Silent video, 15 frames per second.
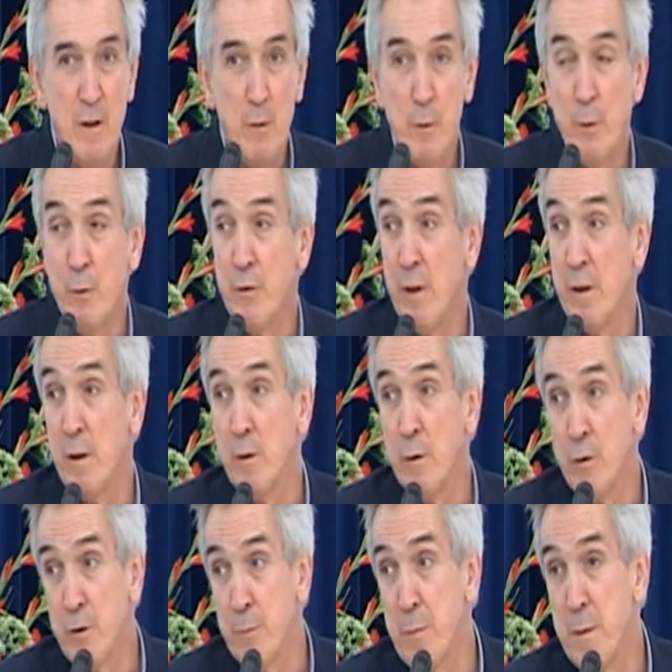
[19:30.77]
We also had a
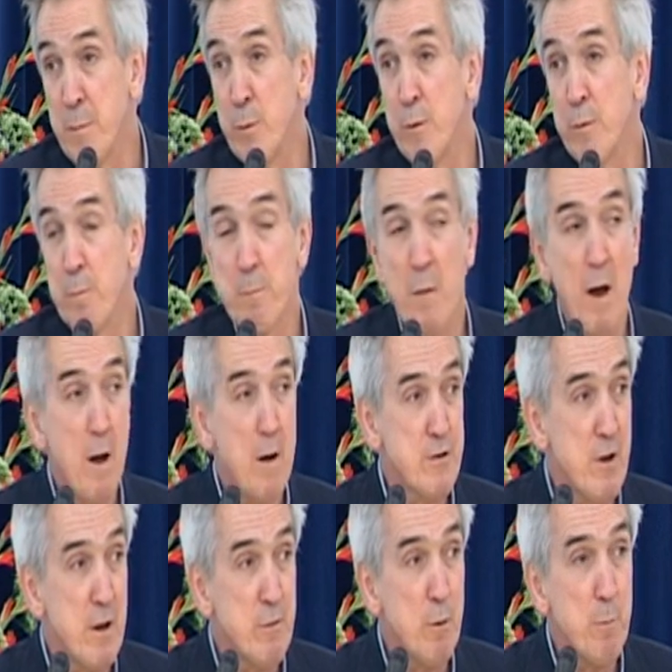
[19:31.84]
lot of people with
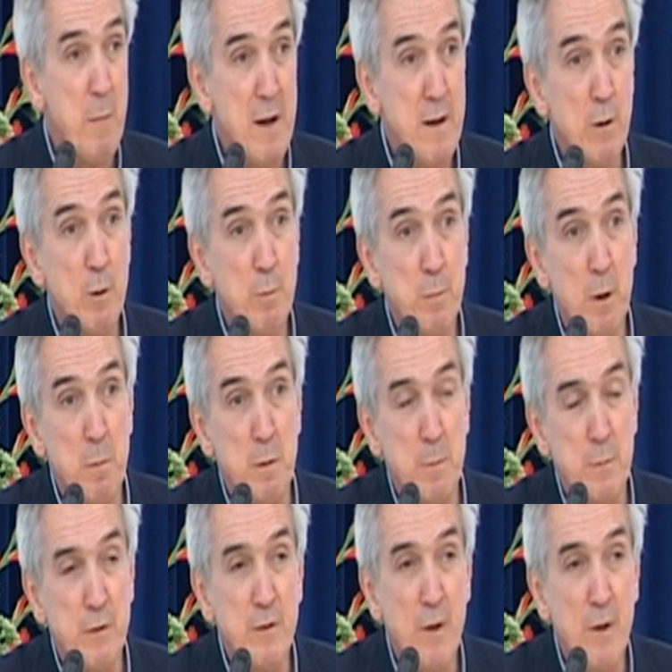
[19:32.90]
general medical problems,